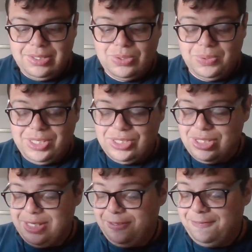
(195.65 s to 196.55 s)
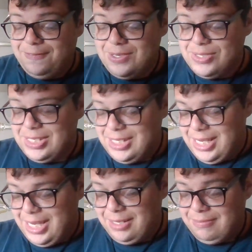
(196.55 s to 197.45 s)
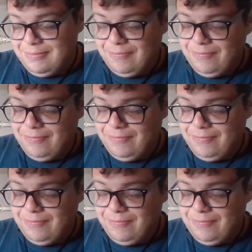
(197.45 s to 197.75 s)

Sword and Shield Fusion and